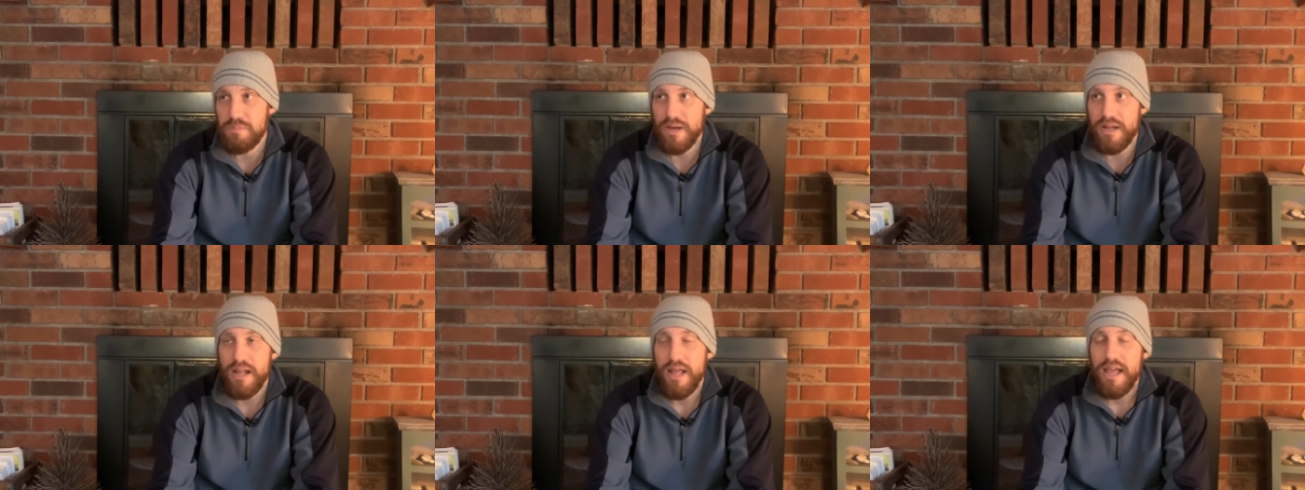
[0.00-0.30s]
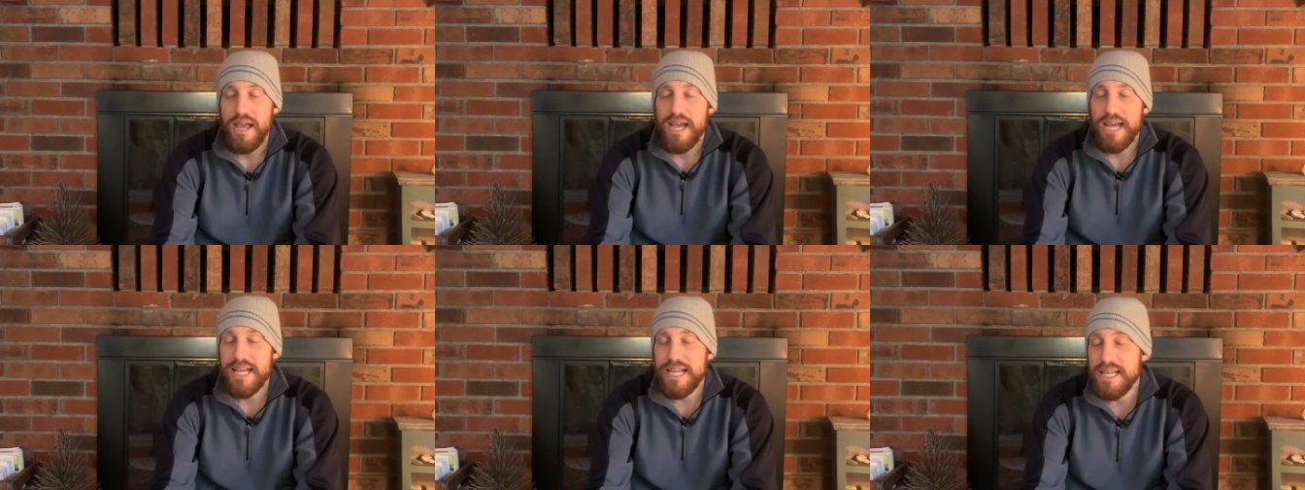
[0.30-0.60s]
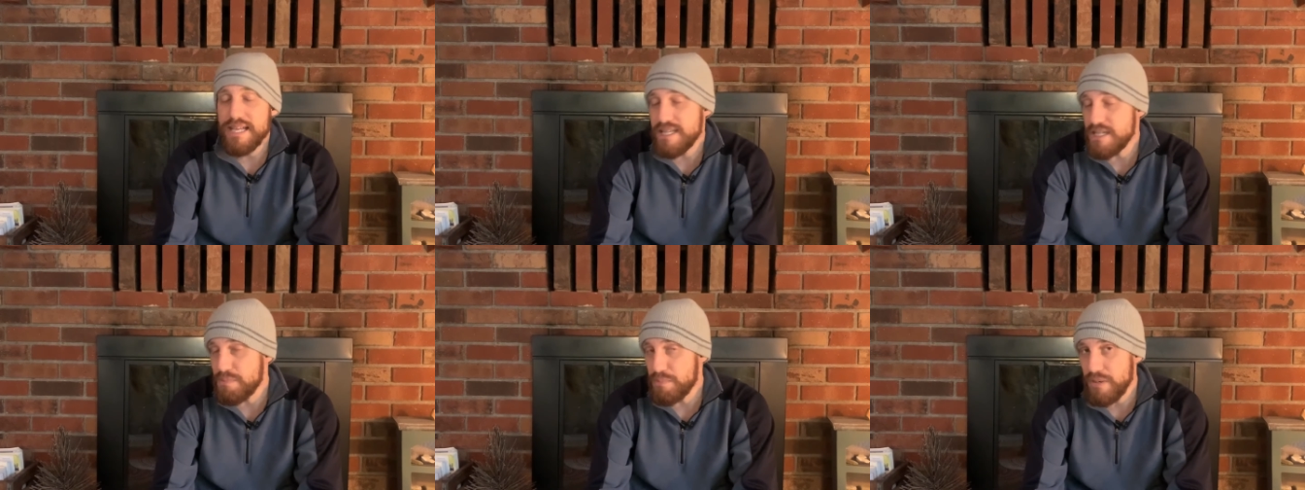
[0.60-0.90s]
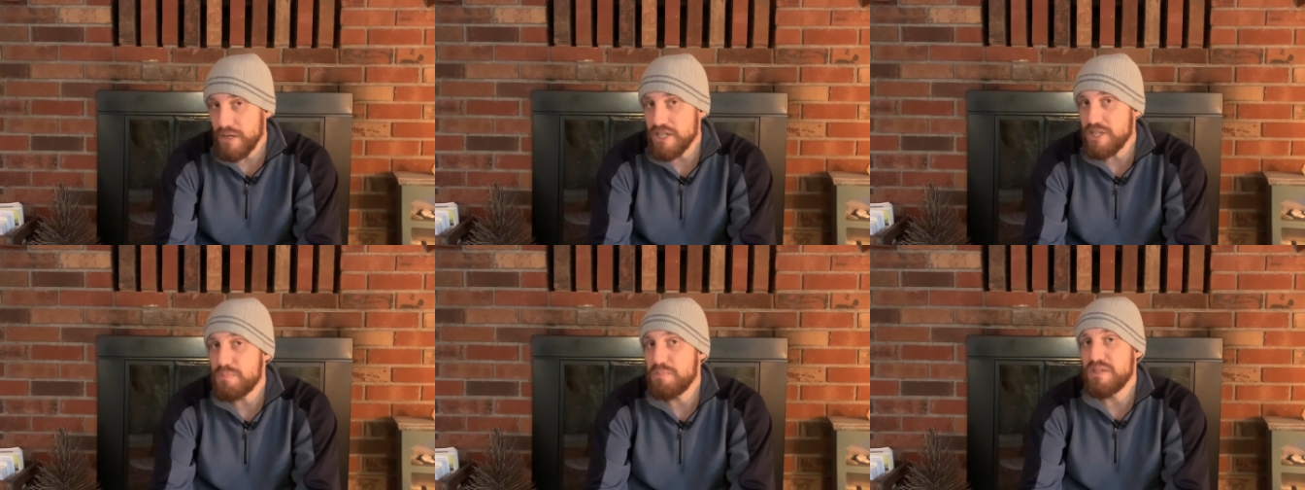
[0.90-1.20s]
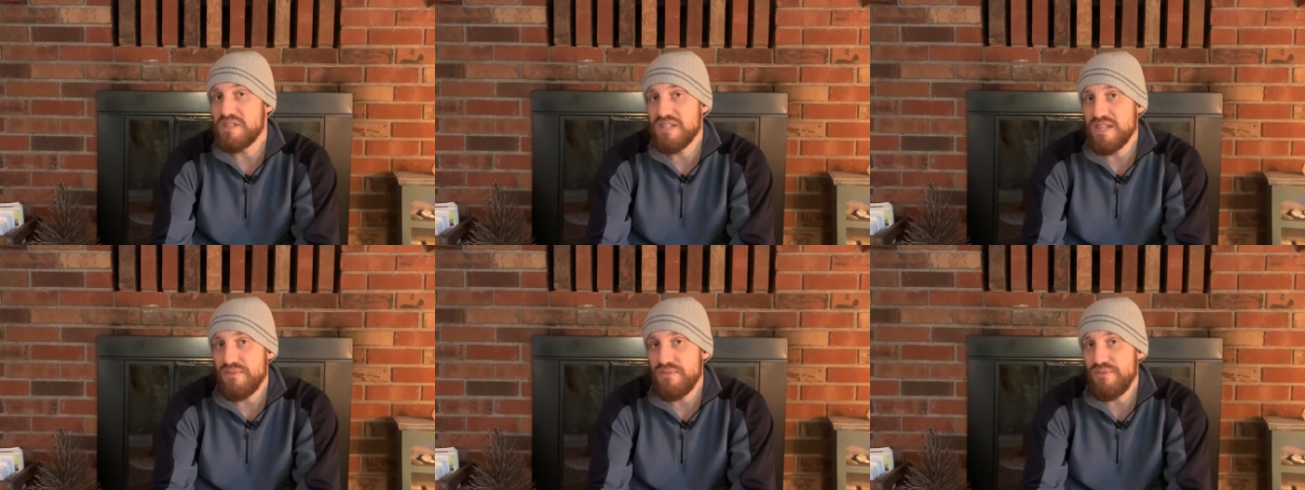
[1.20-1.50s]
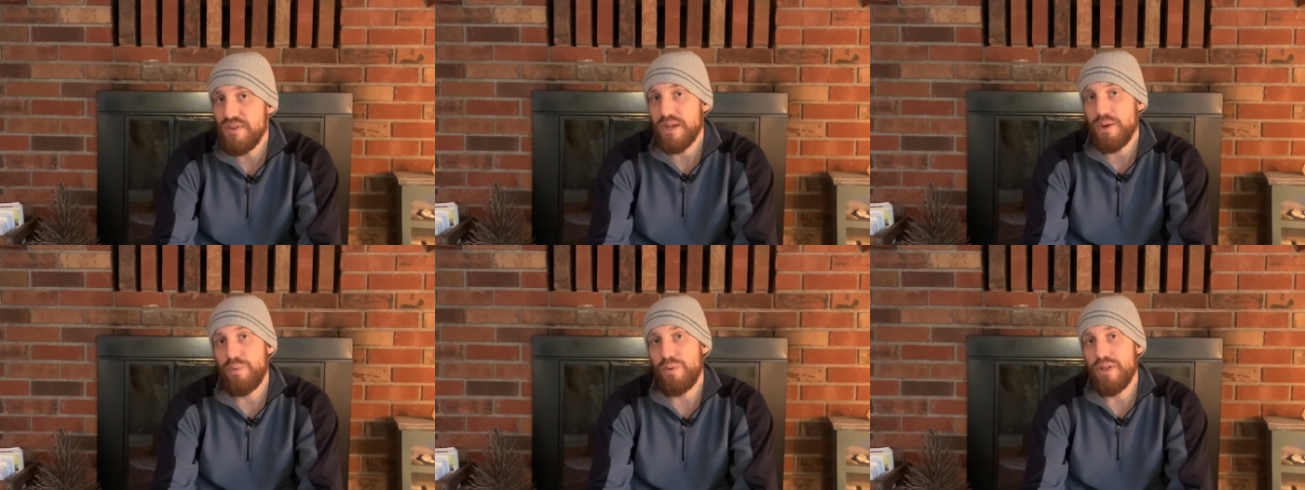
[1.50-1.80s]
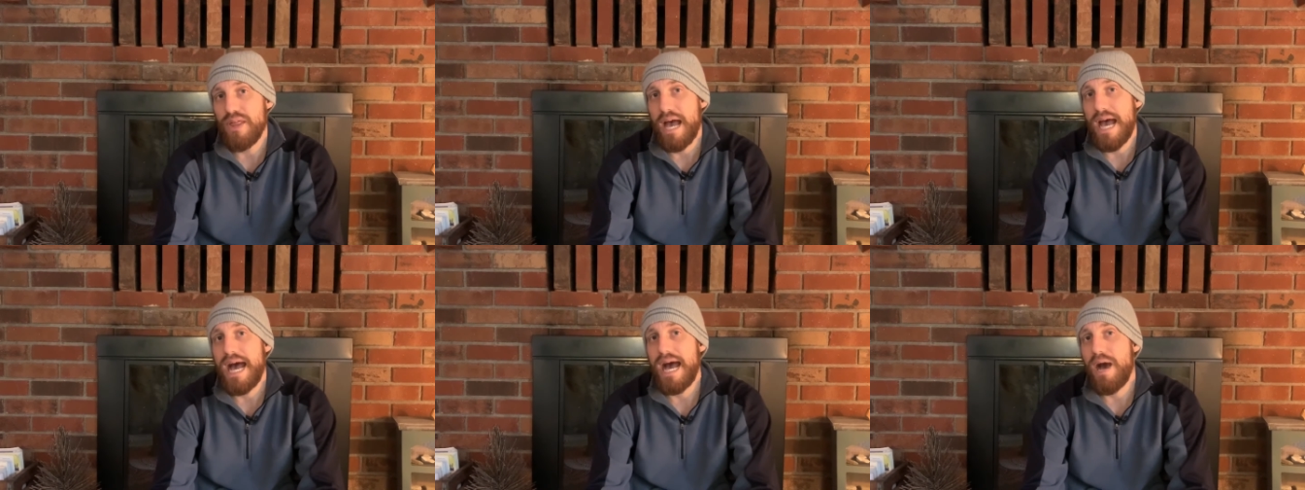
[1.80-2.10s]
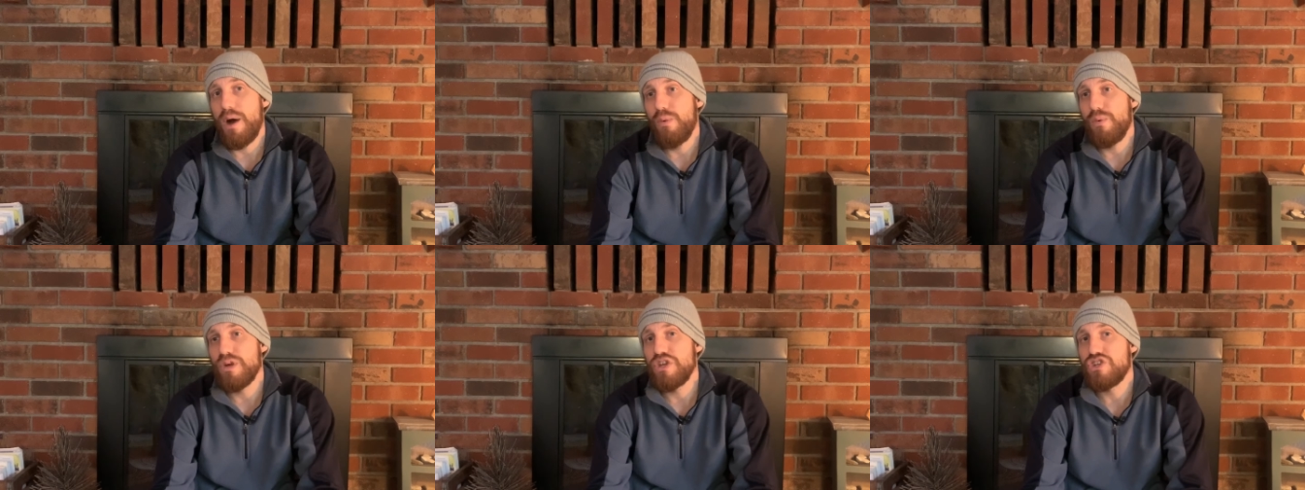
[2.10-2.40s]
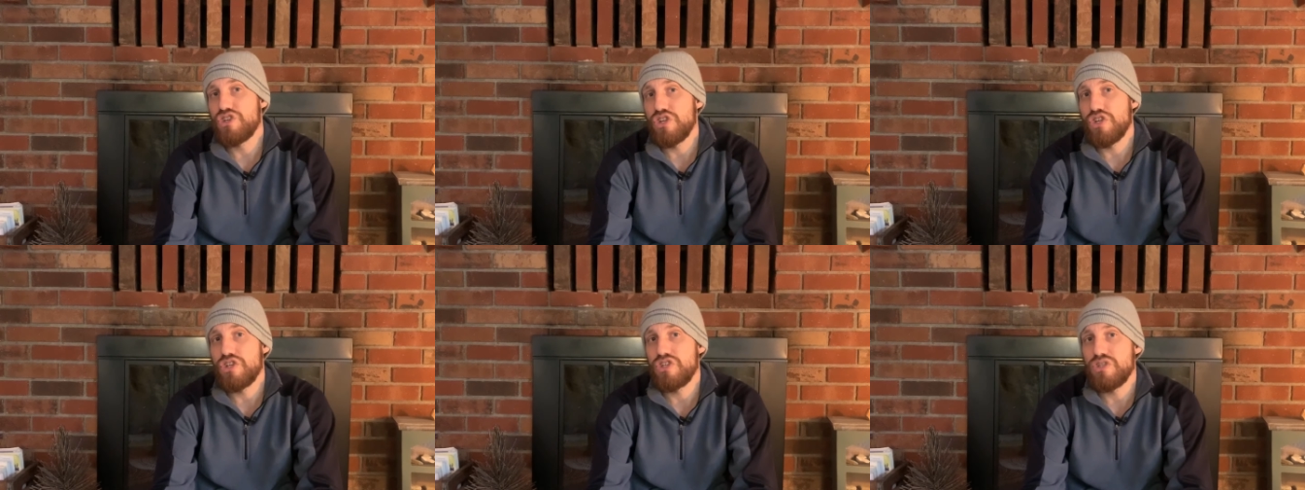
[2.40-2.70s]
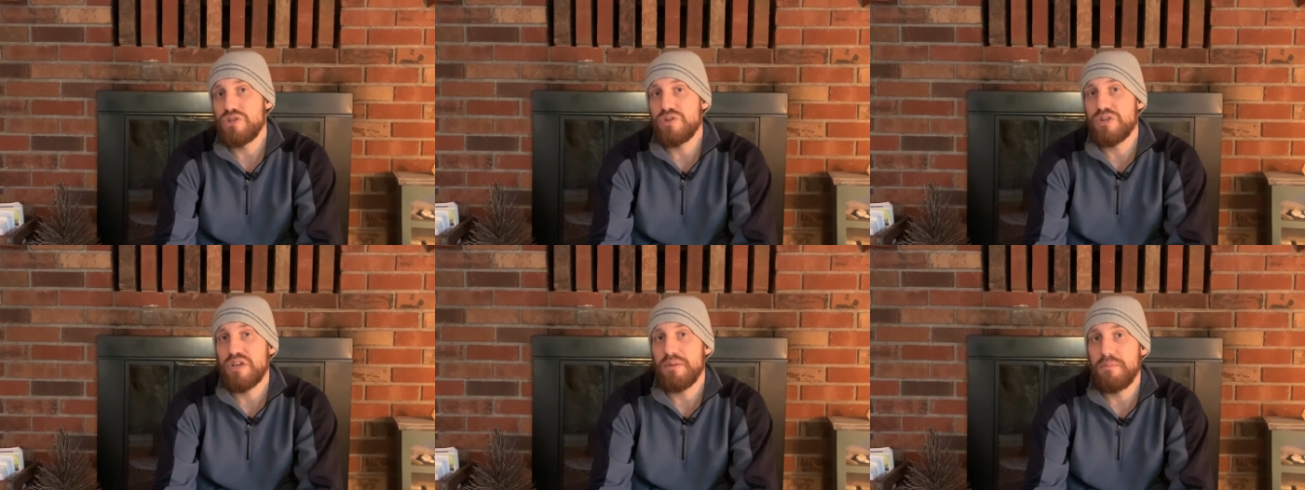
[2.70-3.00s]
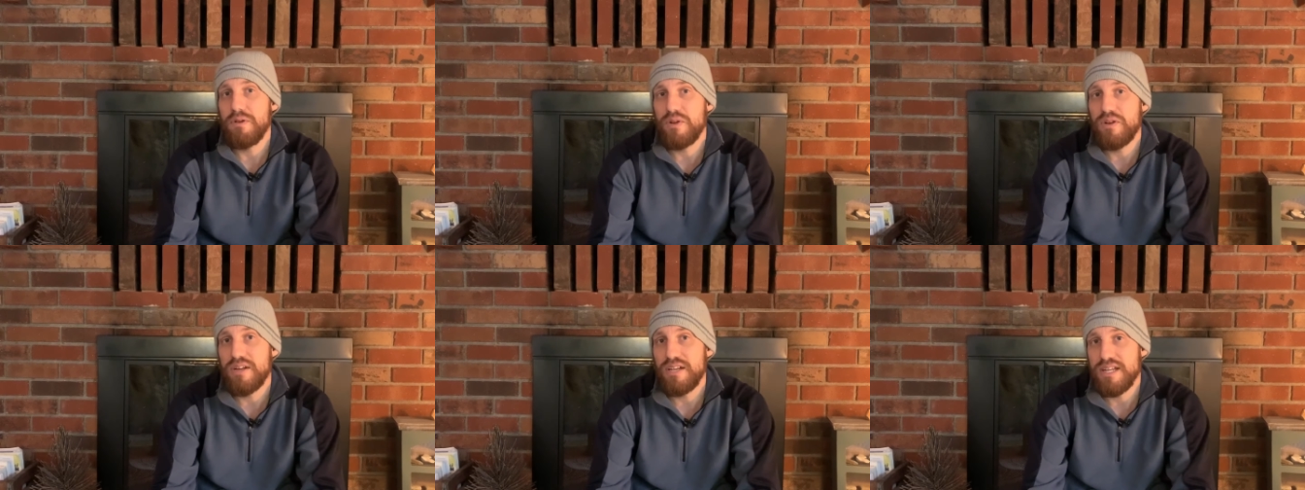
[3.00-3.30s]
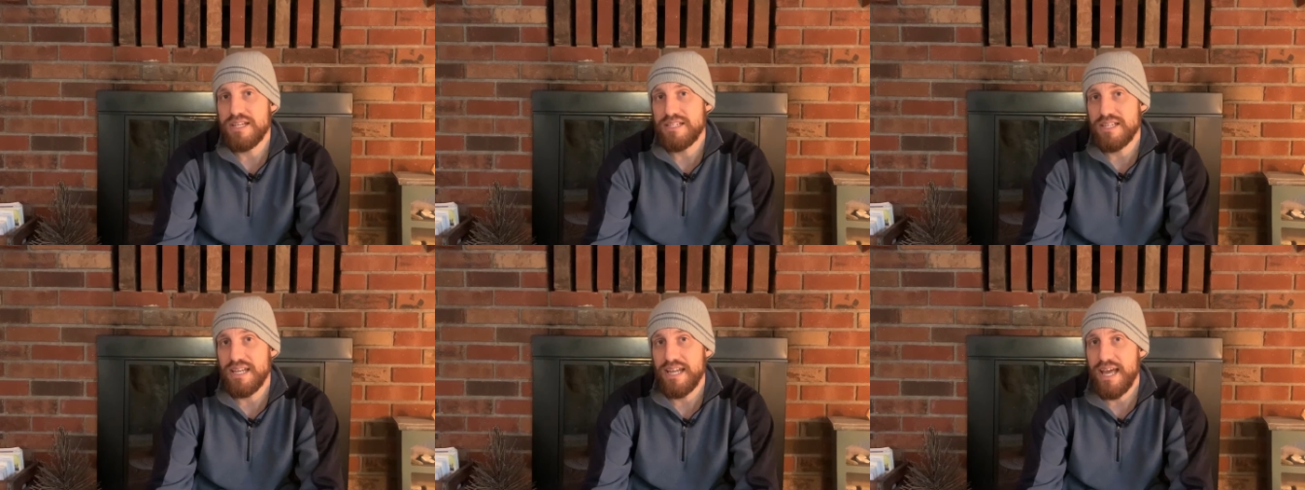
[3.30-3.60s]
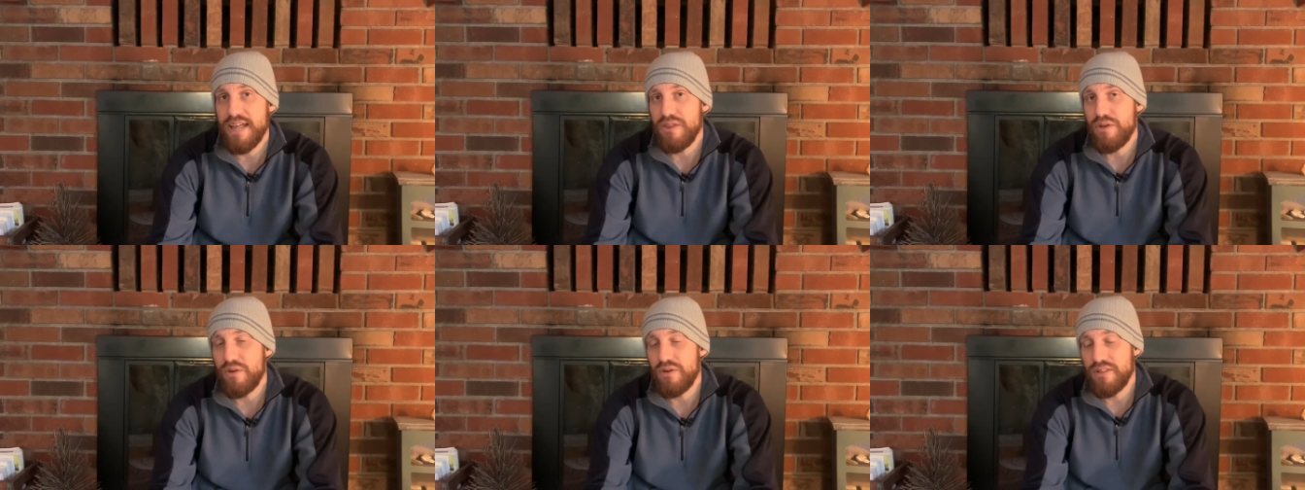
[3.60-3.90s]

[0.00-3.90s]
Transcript: But he is pretty specific with how we should do community together,